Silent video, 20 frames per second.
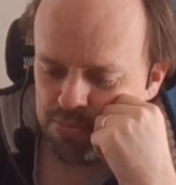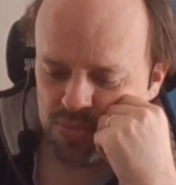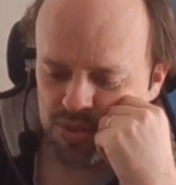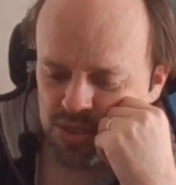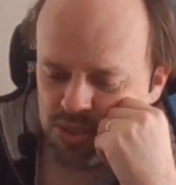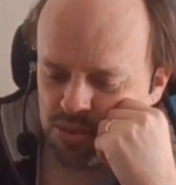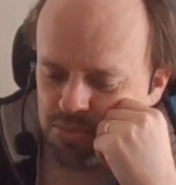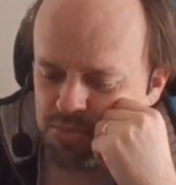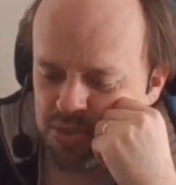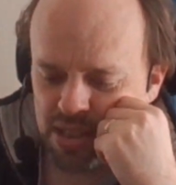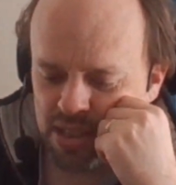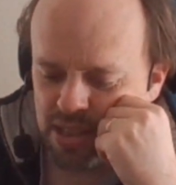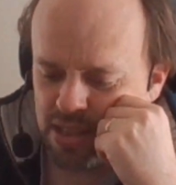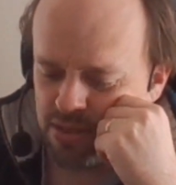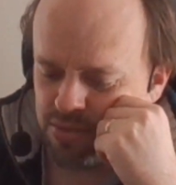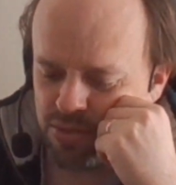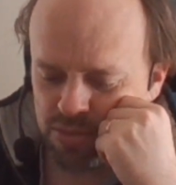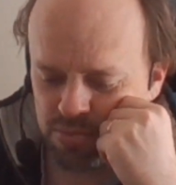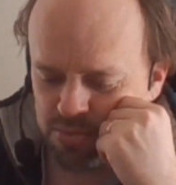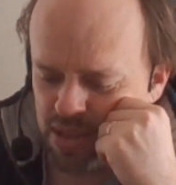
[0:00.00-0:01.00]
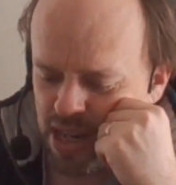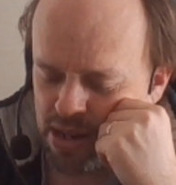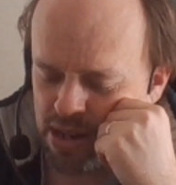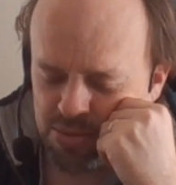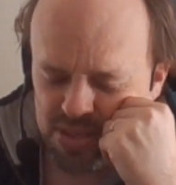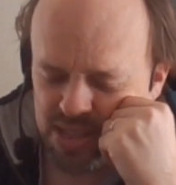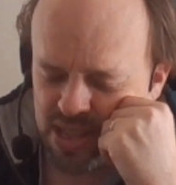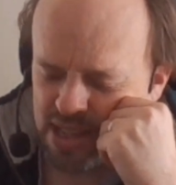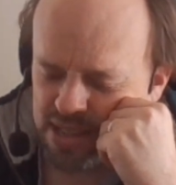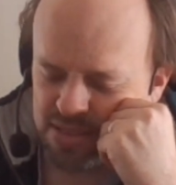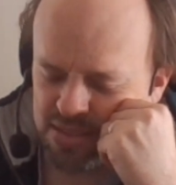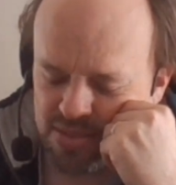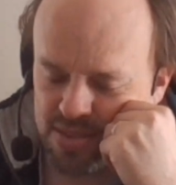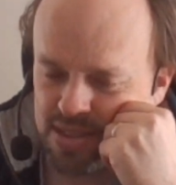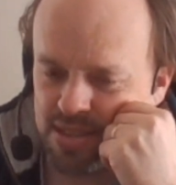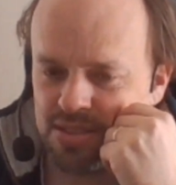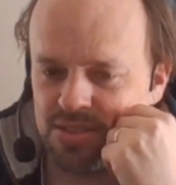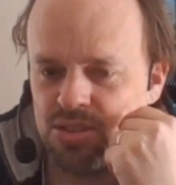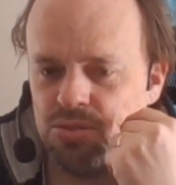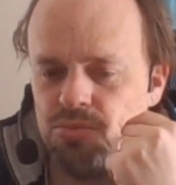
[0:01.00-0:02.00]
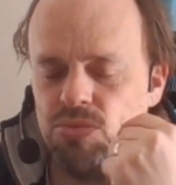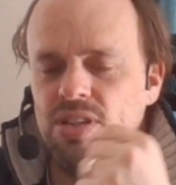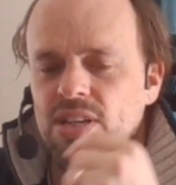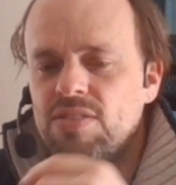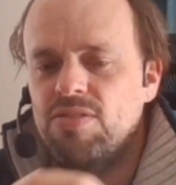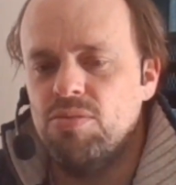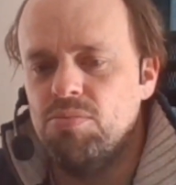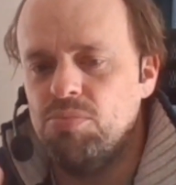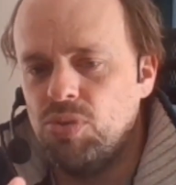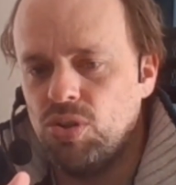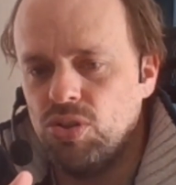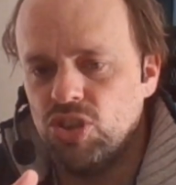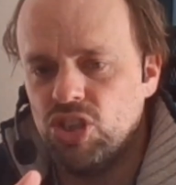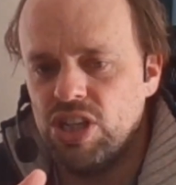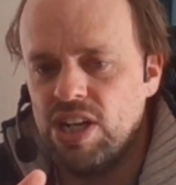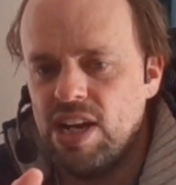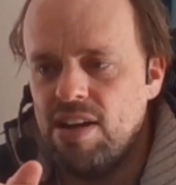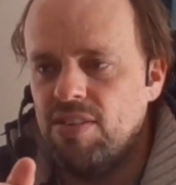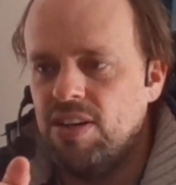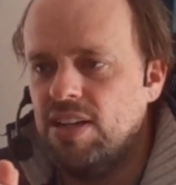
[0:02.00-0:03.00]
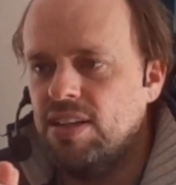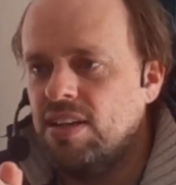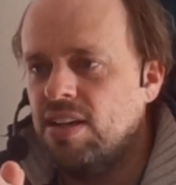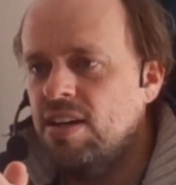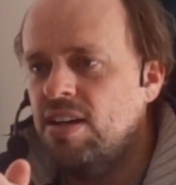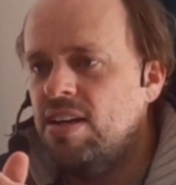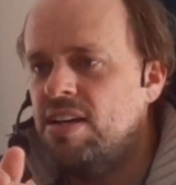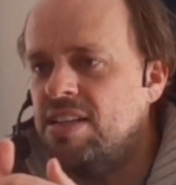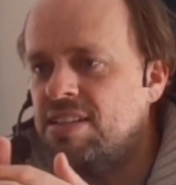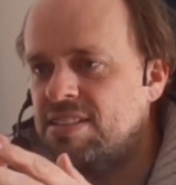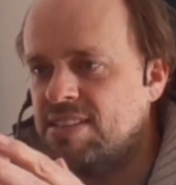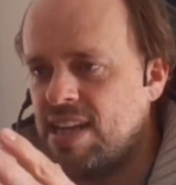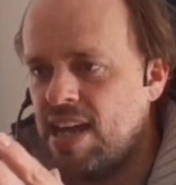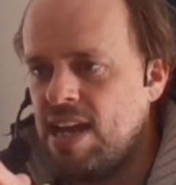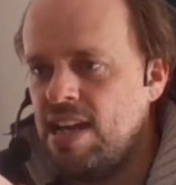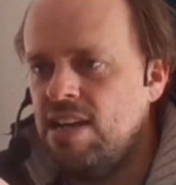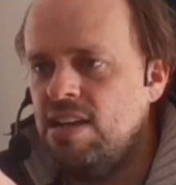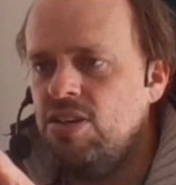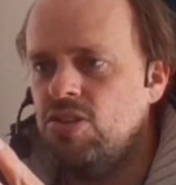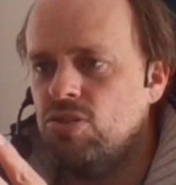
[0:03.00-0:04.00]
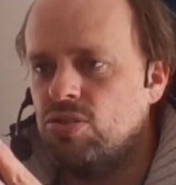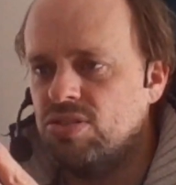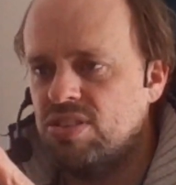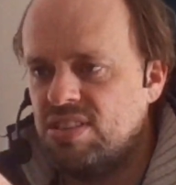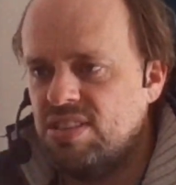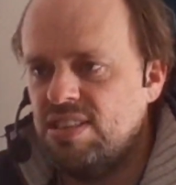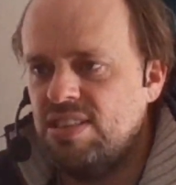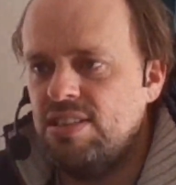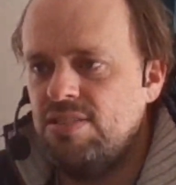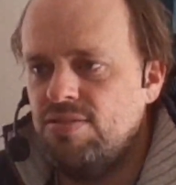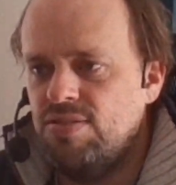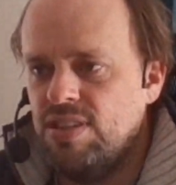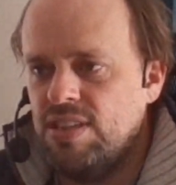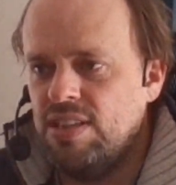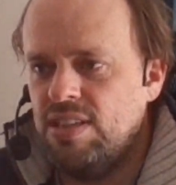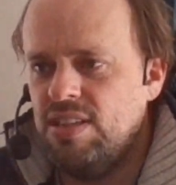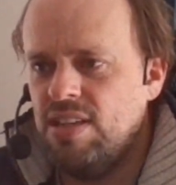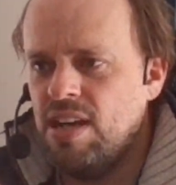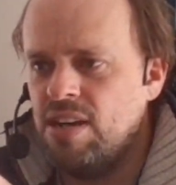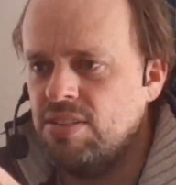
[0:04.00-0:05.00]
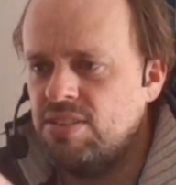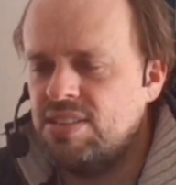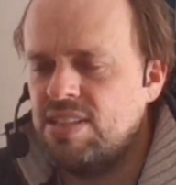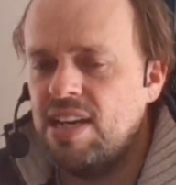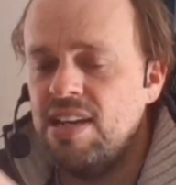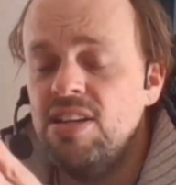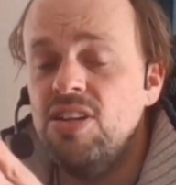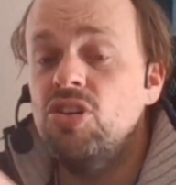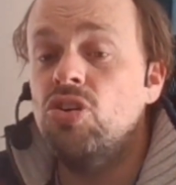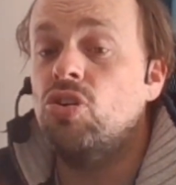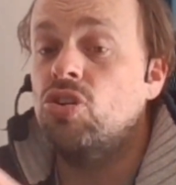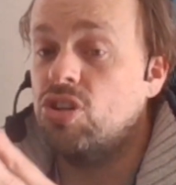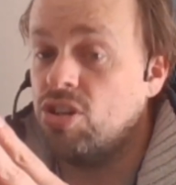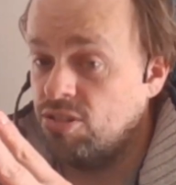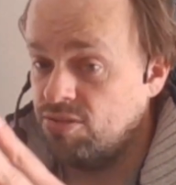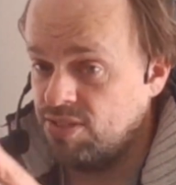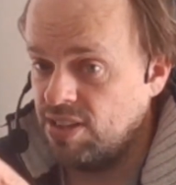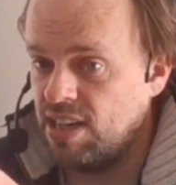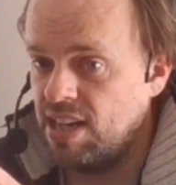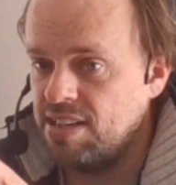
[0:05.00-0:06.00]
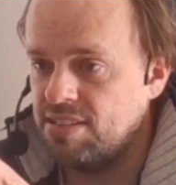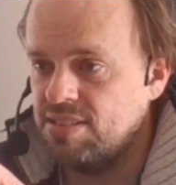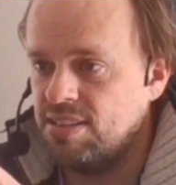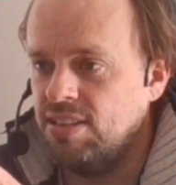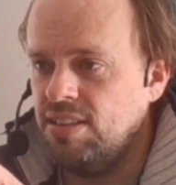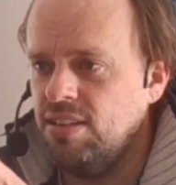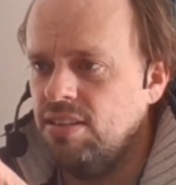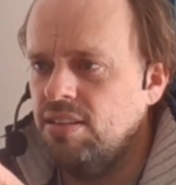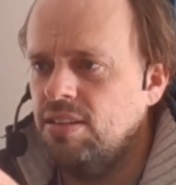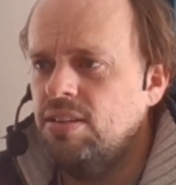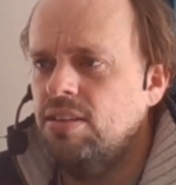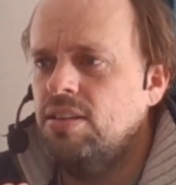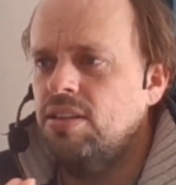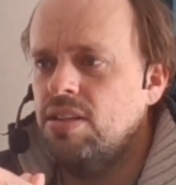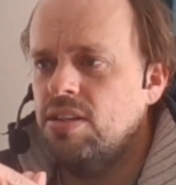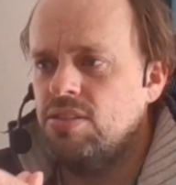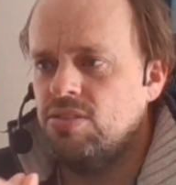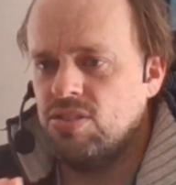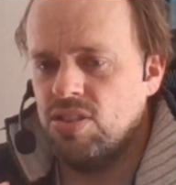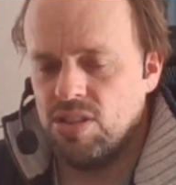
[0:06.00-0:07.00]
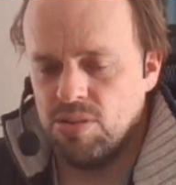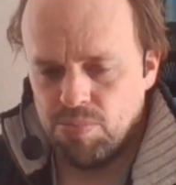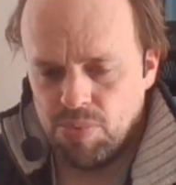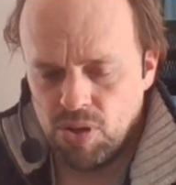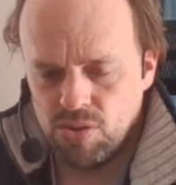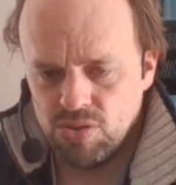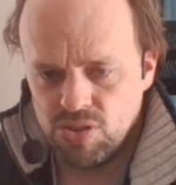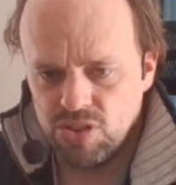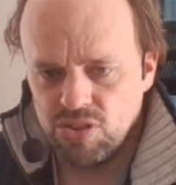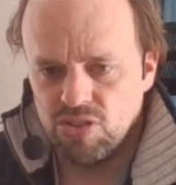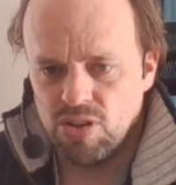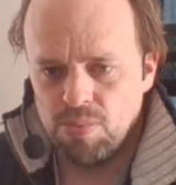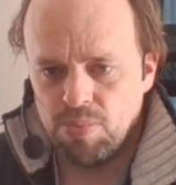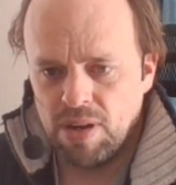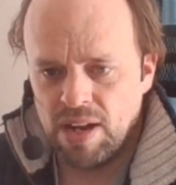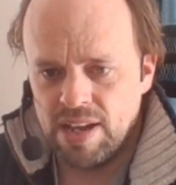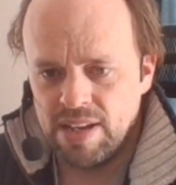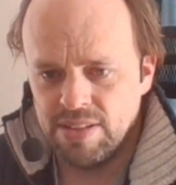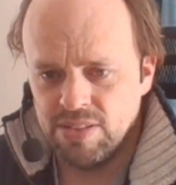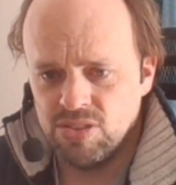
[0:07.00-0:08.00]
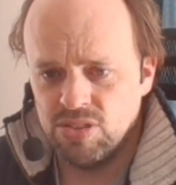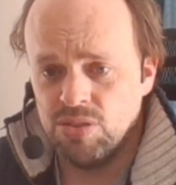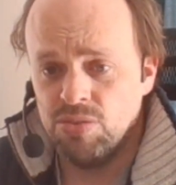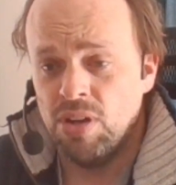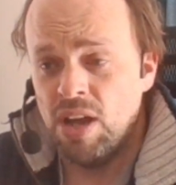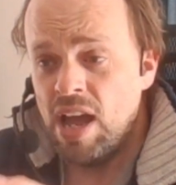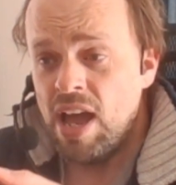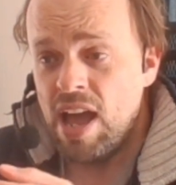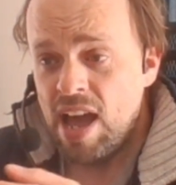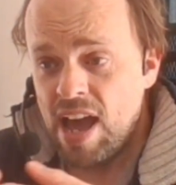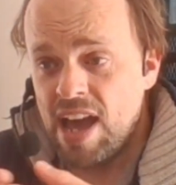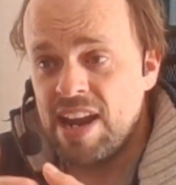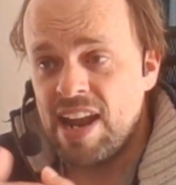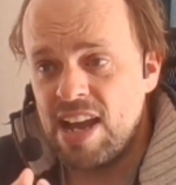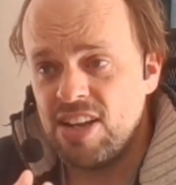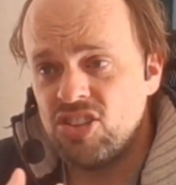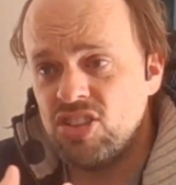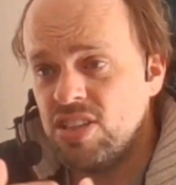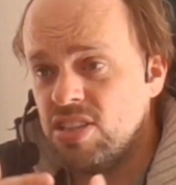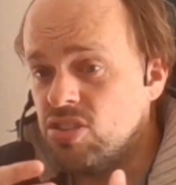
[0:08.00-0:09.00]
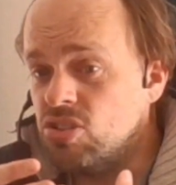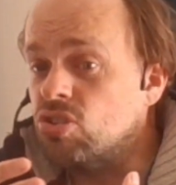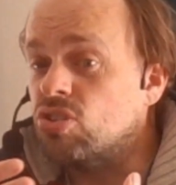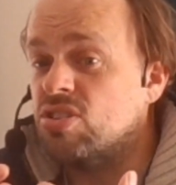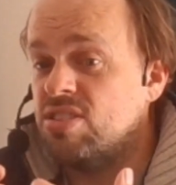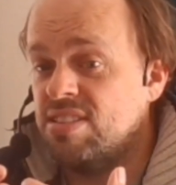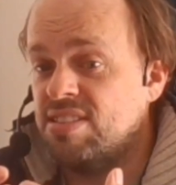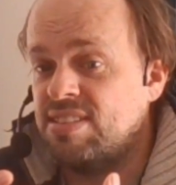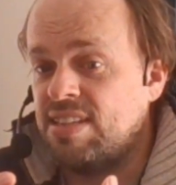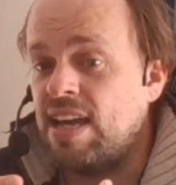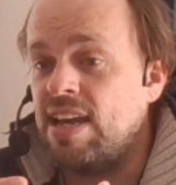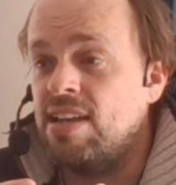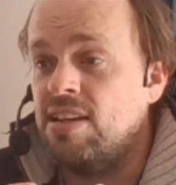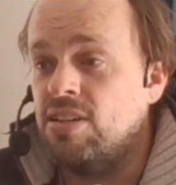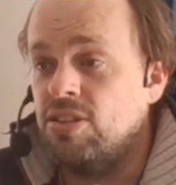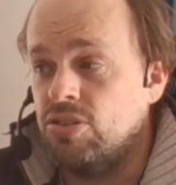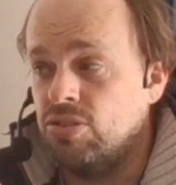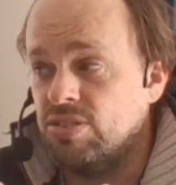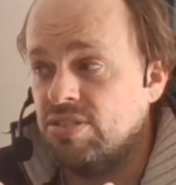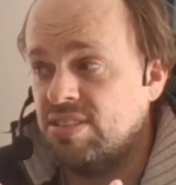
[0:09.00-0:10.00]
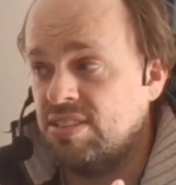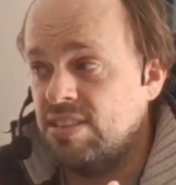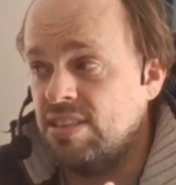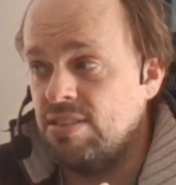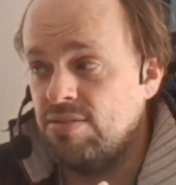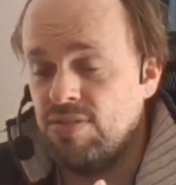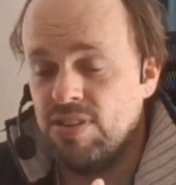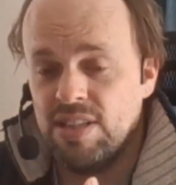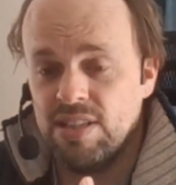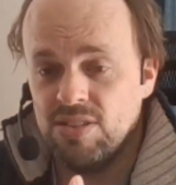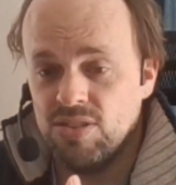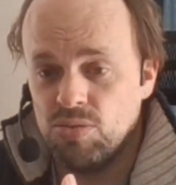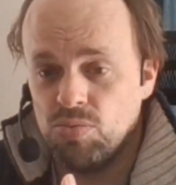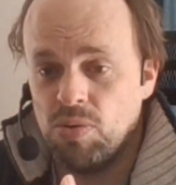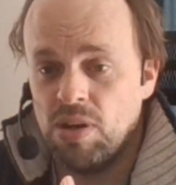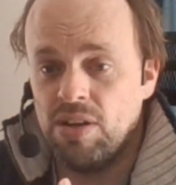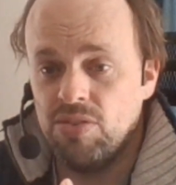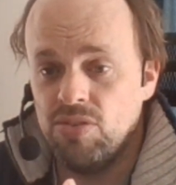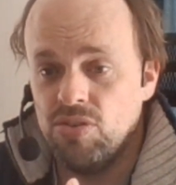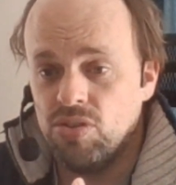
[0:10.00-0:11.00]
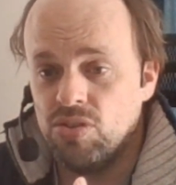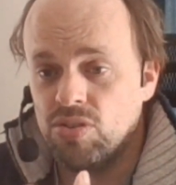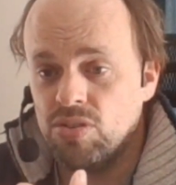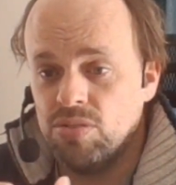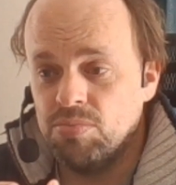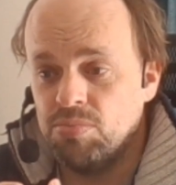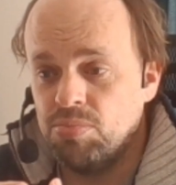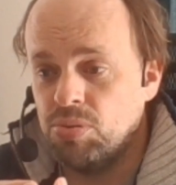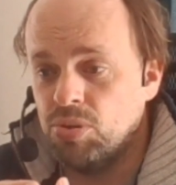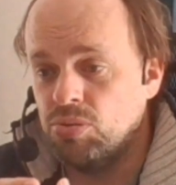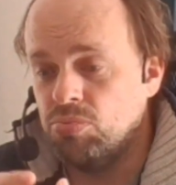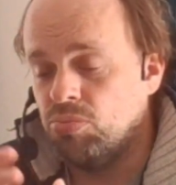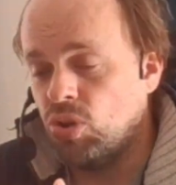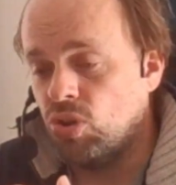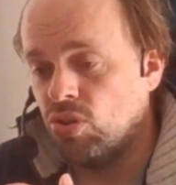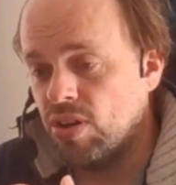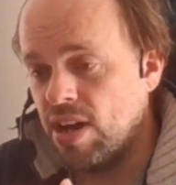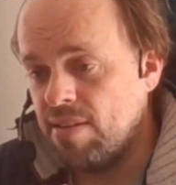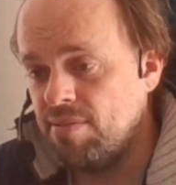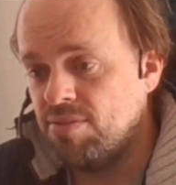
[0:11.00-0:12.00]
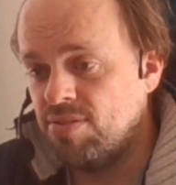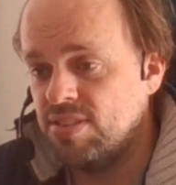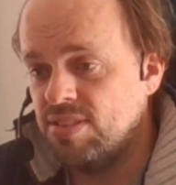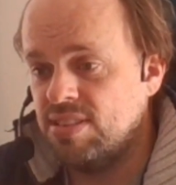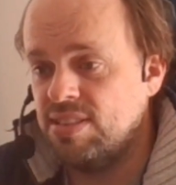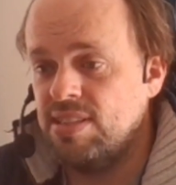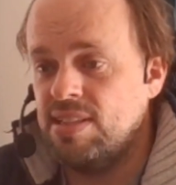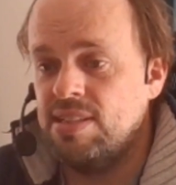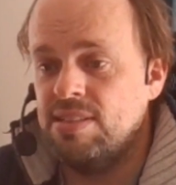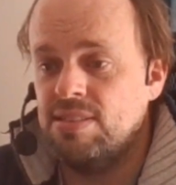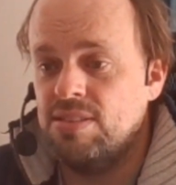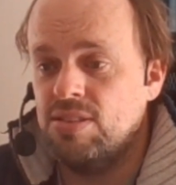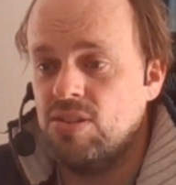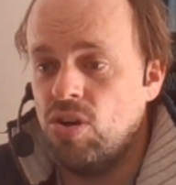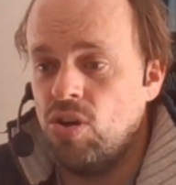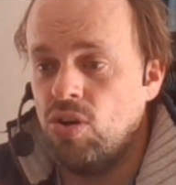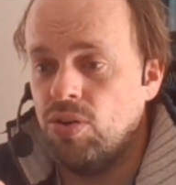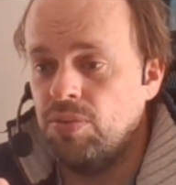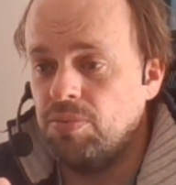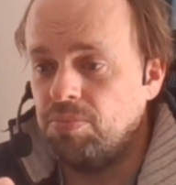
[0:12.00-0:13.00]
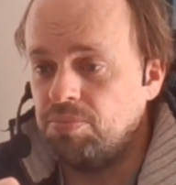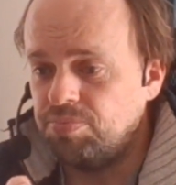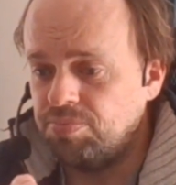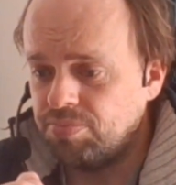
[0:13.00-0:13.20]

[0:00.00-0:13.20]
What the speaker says: something even. I was getting things that were even more generic. Tailor your CV, tailor your cover letter to the post you're applying to. And actually you can tailor your CV as well. You can put more emphasis on